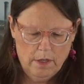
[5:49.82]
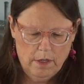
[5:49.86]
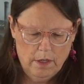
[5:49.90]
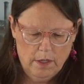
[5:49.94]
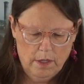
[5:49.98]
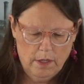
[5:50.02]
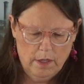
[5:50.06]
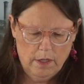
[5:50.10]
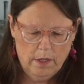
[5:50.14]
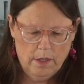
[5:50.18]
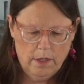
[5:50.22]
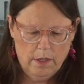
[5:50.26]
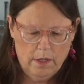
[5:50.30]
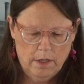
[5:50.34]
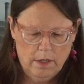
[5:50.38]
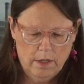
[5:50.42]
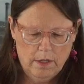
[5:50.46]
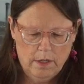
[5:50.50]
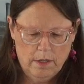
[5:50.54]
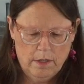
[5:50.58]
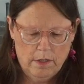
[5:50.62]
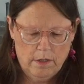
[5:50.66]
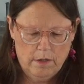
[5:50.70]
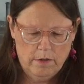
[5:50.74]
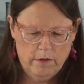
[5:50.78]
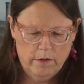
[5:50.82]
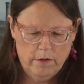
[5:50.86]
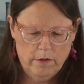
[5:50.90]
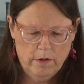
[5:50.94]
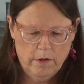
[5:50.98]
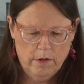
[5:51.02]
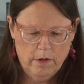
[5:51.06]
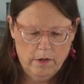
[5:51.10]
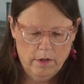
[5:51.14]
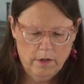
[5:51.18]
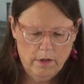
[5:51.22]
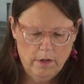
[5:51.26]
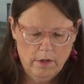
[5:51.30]
And
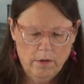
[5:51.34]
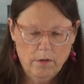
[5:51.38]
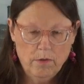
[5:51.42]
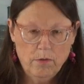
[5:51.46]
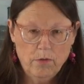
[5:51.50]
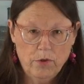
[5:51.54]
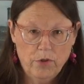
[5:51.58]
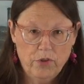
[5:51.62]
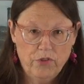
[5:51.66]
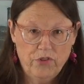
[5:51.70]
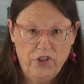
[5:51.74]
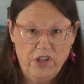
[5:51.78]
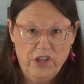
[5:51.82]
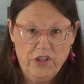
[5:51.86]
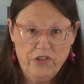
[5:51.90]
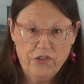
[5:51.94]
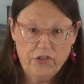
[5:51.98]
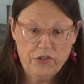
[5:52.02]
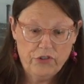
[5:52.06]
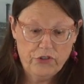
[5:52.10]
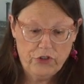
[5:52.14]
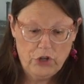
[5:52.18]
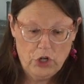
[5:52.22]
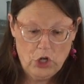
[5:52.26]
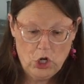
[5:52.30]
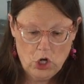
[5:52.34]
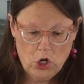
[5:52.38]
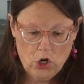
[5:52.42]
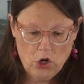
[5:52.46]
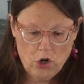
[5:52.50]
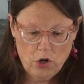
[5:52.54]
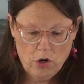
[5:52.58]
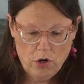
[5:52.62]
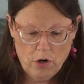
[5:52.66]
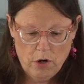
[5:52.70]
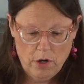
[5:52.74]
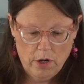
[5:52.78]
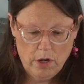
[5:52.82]
we'll just
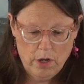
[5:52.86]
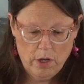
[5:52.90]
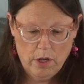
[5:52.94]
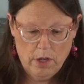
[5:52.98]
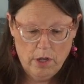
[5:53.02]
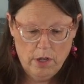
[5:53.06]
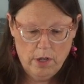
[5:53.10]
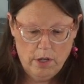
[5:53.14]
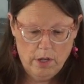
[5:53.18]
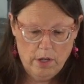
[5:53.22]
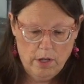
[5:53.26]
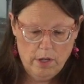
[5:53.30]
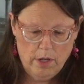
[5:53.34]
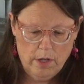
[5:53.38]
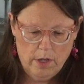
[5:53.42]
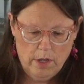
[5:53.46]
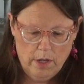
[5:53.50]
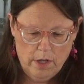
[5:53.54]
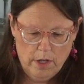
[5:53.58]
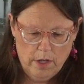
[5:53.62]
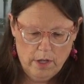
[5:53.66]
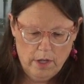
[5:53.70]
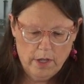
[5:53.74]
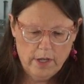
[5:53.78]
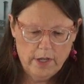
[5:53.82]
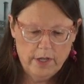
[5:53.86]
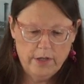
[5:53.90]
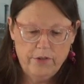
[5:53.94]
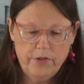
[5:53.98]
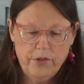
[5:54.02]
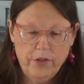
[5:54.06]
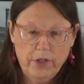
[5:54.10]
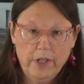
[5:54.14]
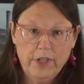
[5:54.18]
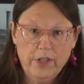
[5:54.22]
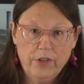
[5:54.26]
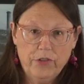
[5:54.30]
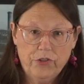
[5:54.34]
stir
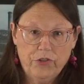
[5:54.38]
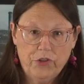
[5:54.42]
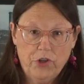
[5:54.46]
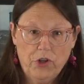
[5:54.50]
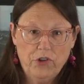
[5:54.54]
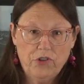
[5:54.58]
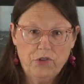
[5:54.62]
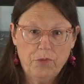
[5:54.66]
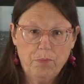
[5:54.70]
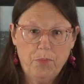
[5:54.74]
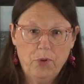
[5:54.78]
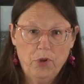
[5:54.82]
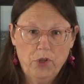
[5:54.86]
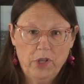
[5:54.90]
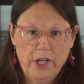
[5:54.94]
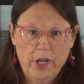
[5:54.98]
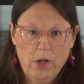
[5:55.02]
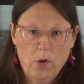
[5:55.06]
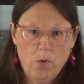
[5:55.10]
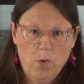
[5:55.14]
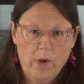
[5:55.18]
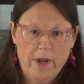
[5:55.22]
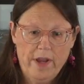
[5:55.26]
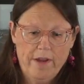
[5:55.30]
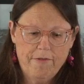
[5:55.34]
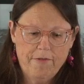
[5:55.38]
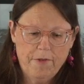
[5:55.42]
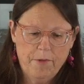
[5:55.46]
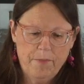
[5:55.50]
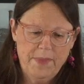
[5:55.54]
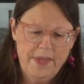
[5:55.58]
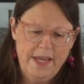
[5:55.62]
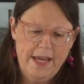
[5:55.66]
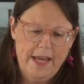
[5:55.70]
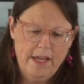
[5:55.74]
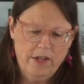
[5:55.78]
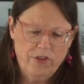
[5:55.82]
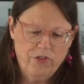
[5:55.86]
until it starts pulling away from
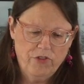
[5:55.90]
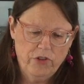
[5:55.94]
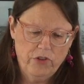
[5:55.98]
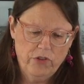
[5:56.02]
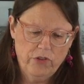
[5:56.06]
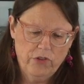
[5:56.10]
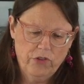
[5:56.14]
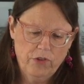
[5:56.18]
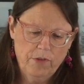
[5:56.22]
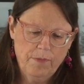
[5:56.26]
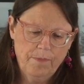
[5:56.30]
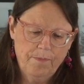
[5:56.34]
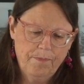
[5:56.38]
the edges.